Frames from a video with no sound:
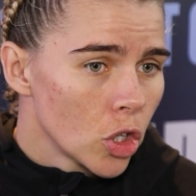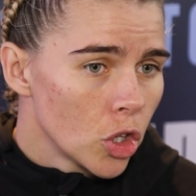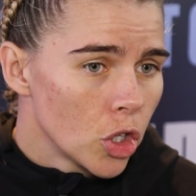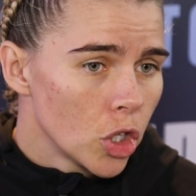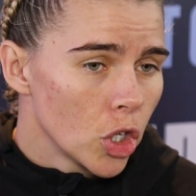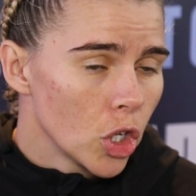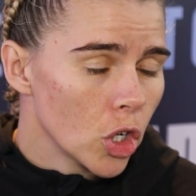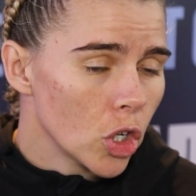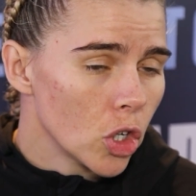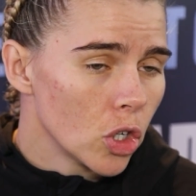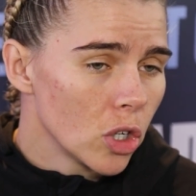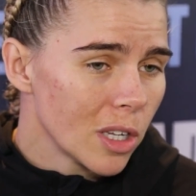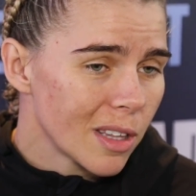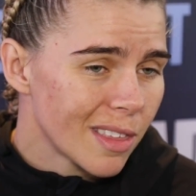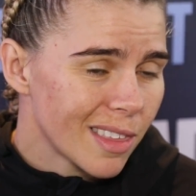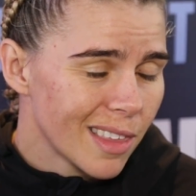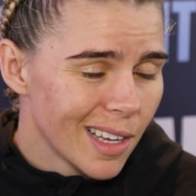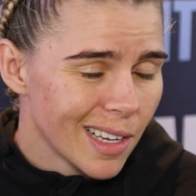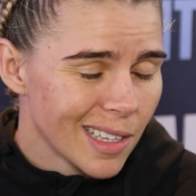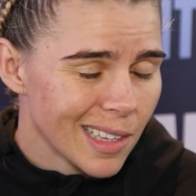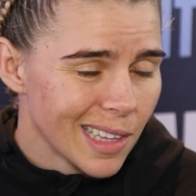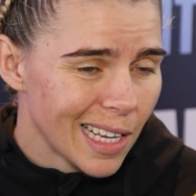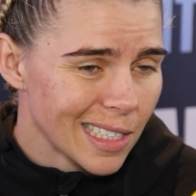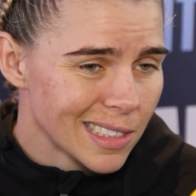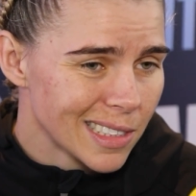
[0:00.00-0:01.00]
The only
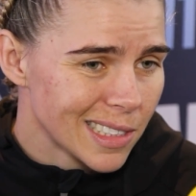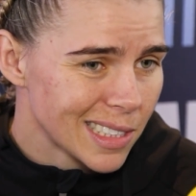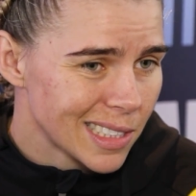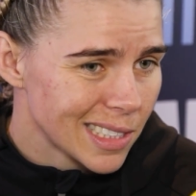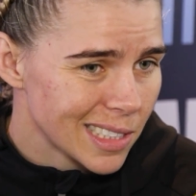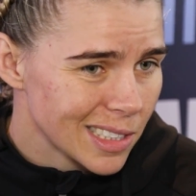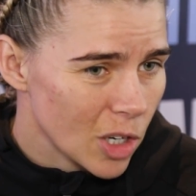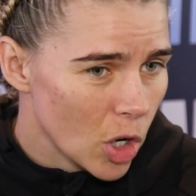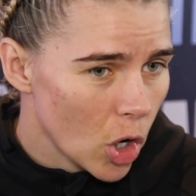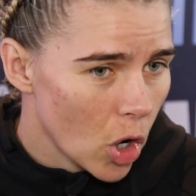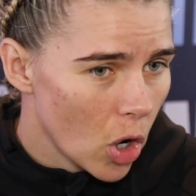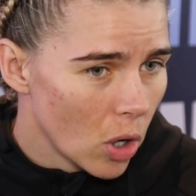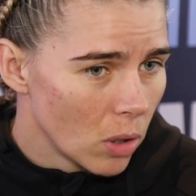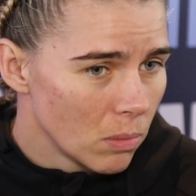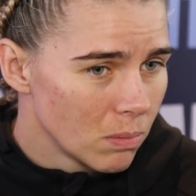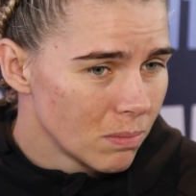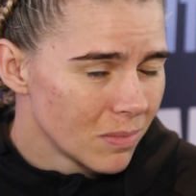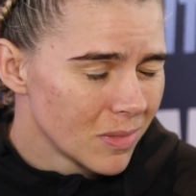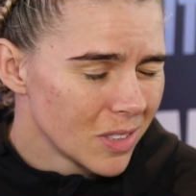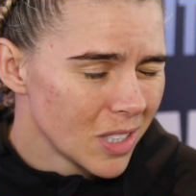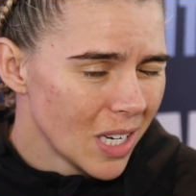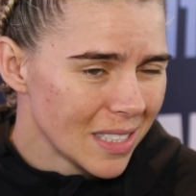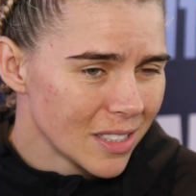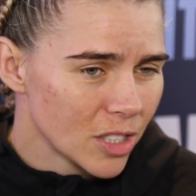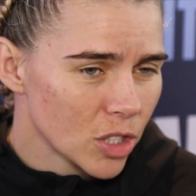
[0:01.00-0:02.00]
thing that's got
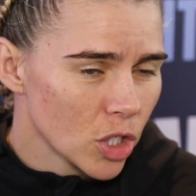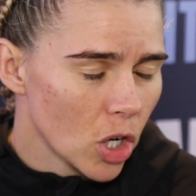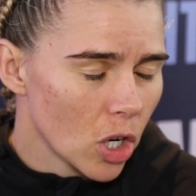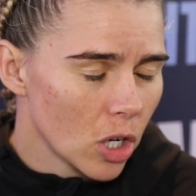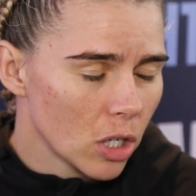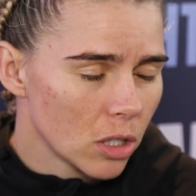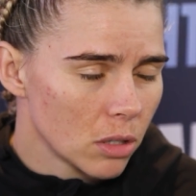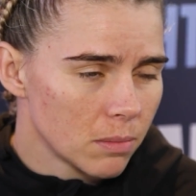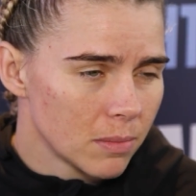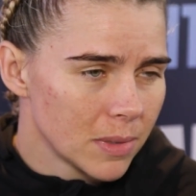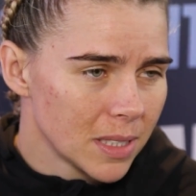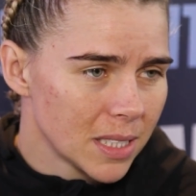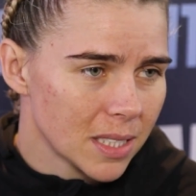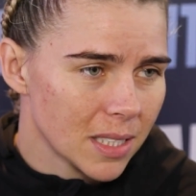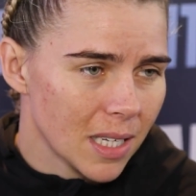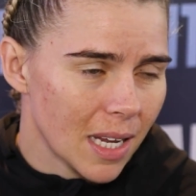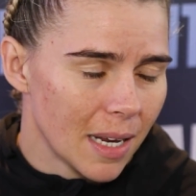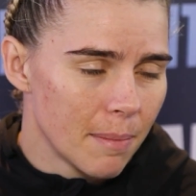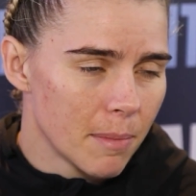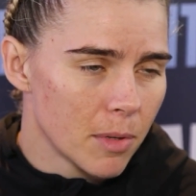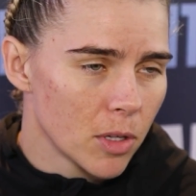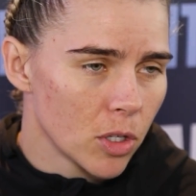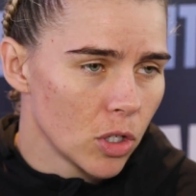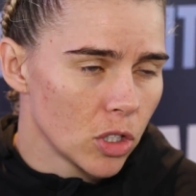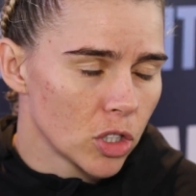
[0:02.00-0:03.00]
hasn't got under her
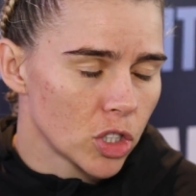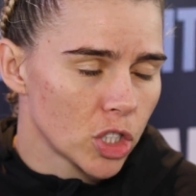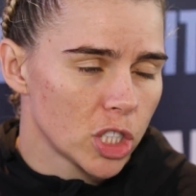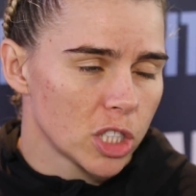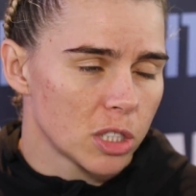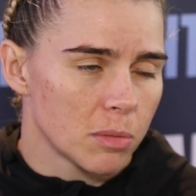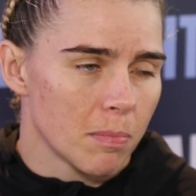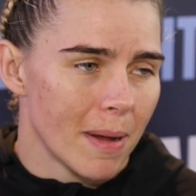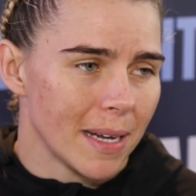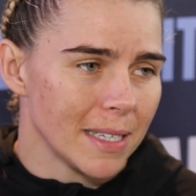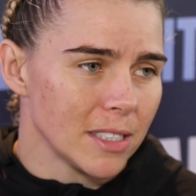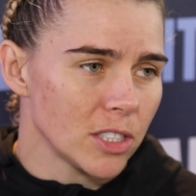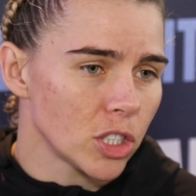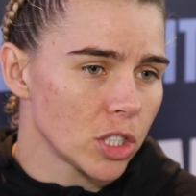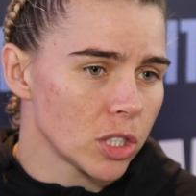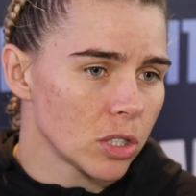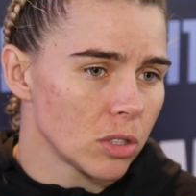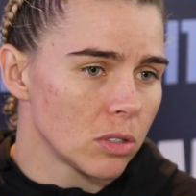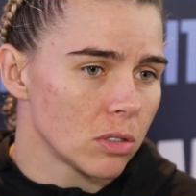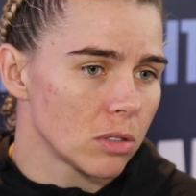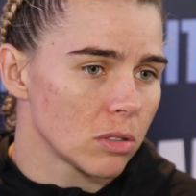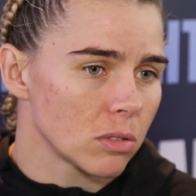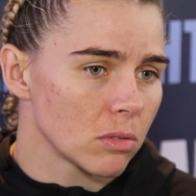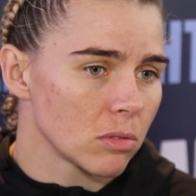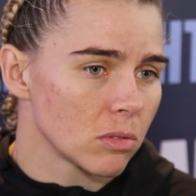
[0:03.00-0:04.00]
skin, she's
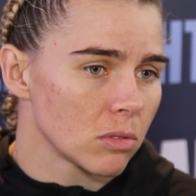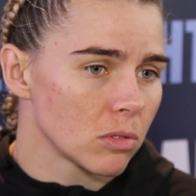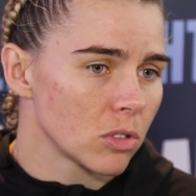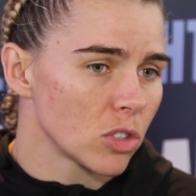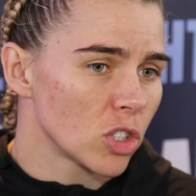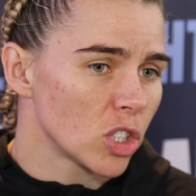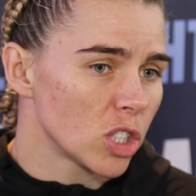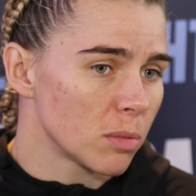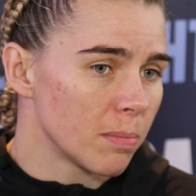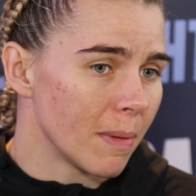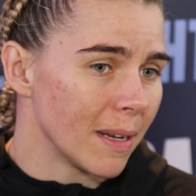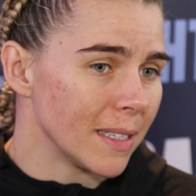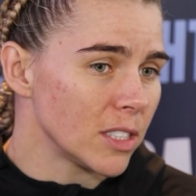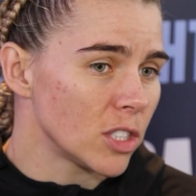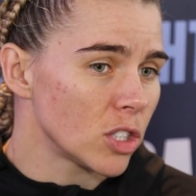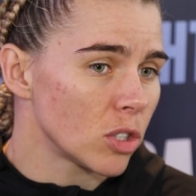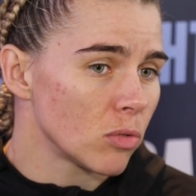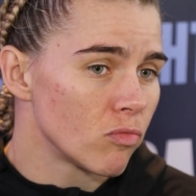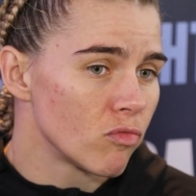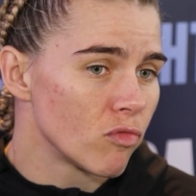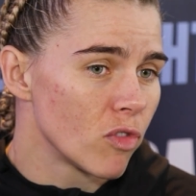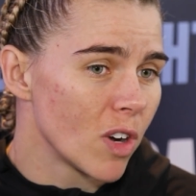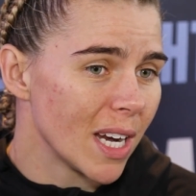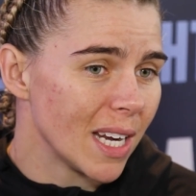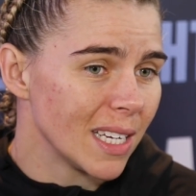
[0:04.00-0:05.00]
mentioned she's
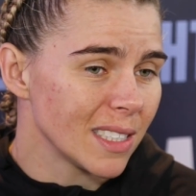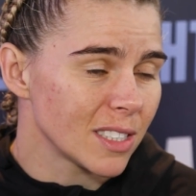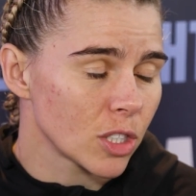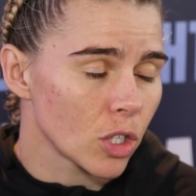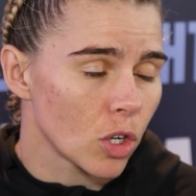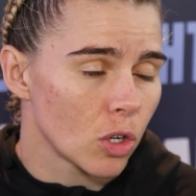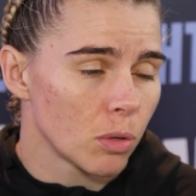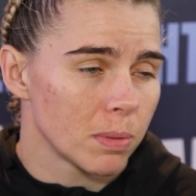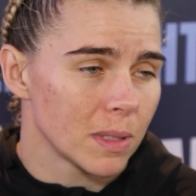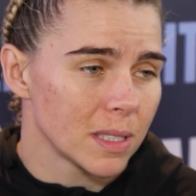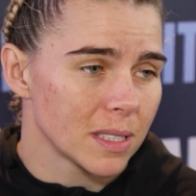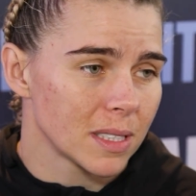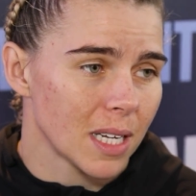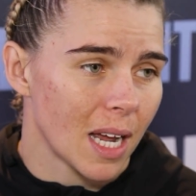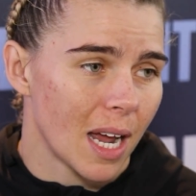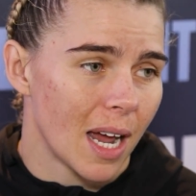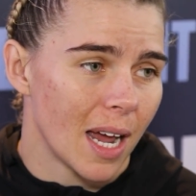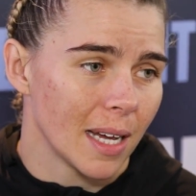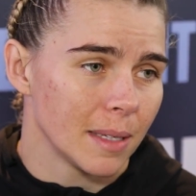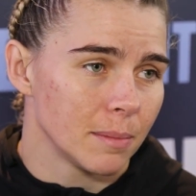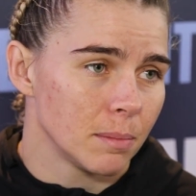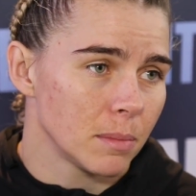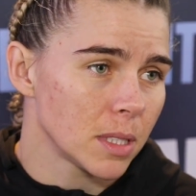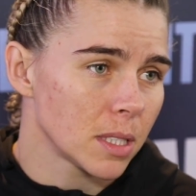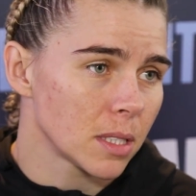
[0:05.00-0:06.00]
mentioned race a couple of
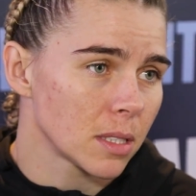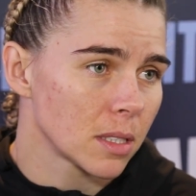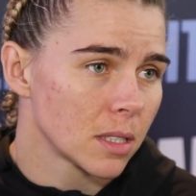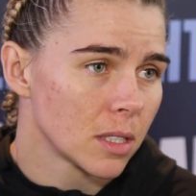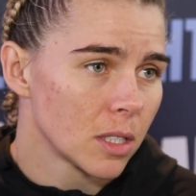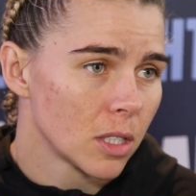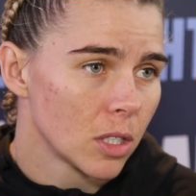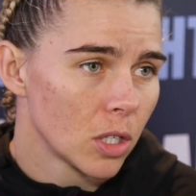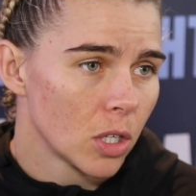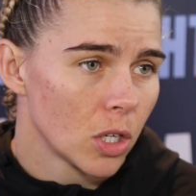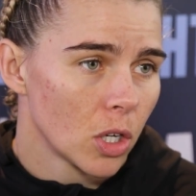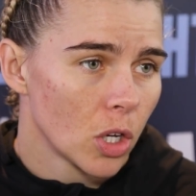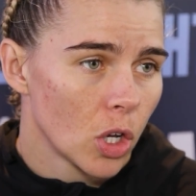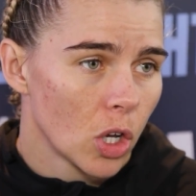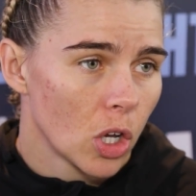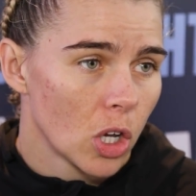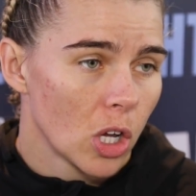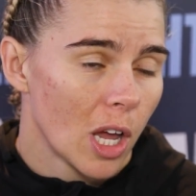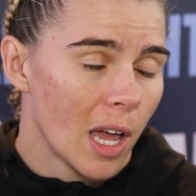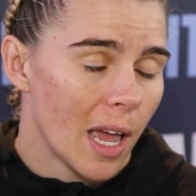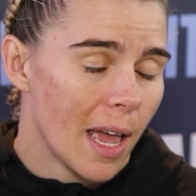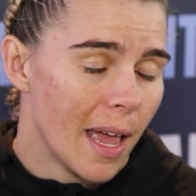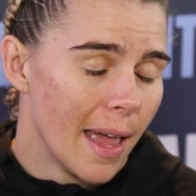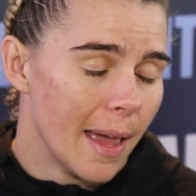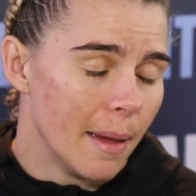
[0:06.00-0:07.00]
times,
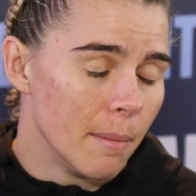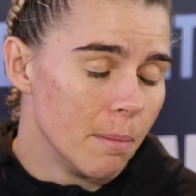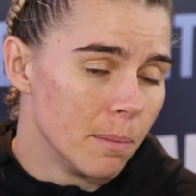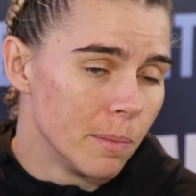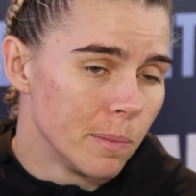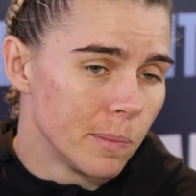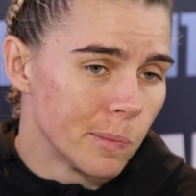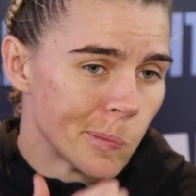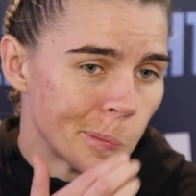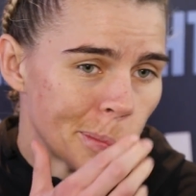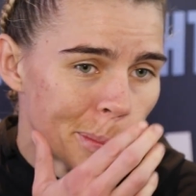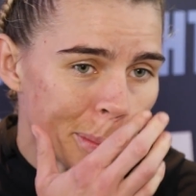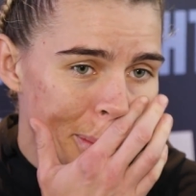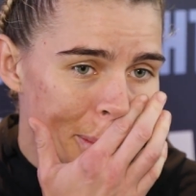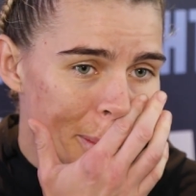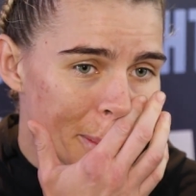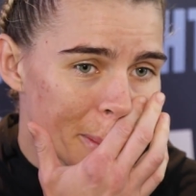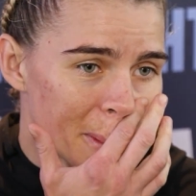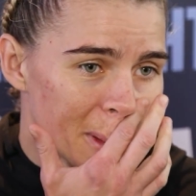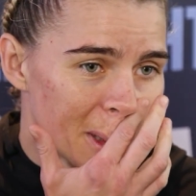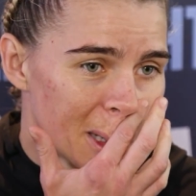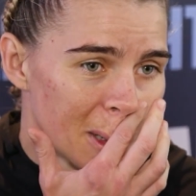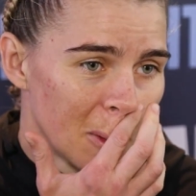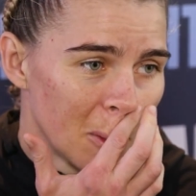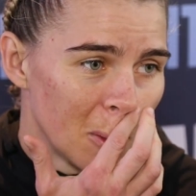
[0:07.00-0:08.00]
um,
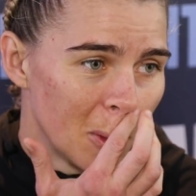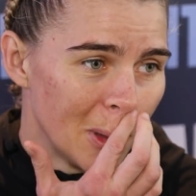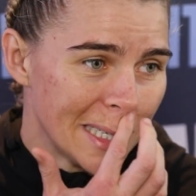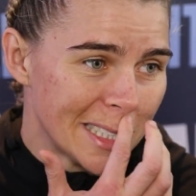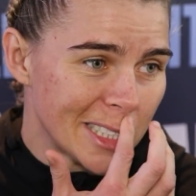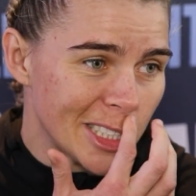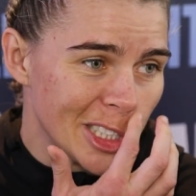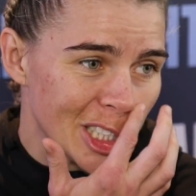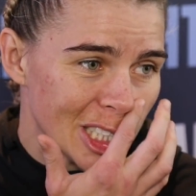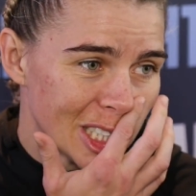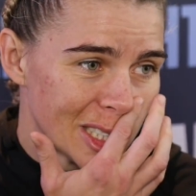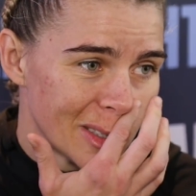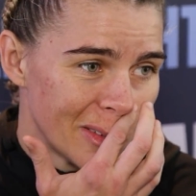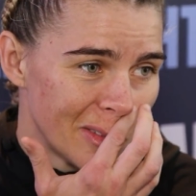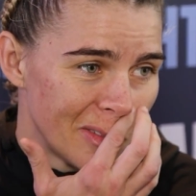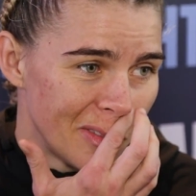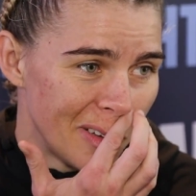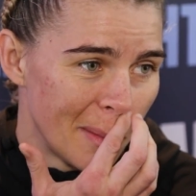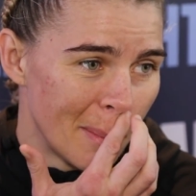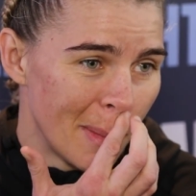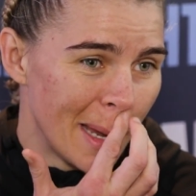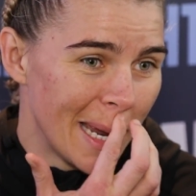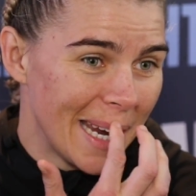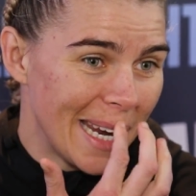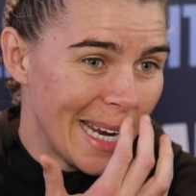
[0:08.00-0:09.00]
which
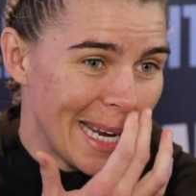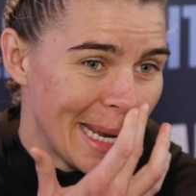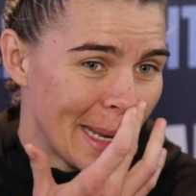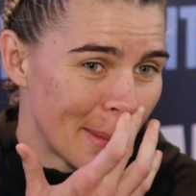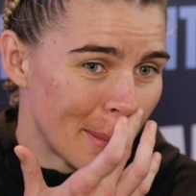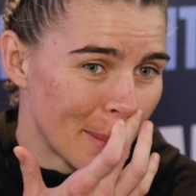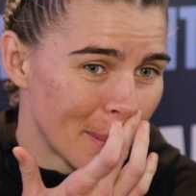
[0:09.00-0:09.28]
for me,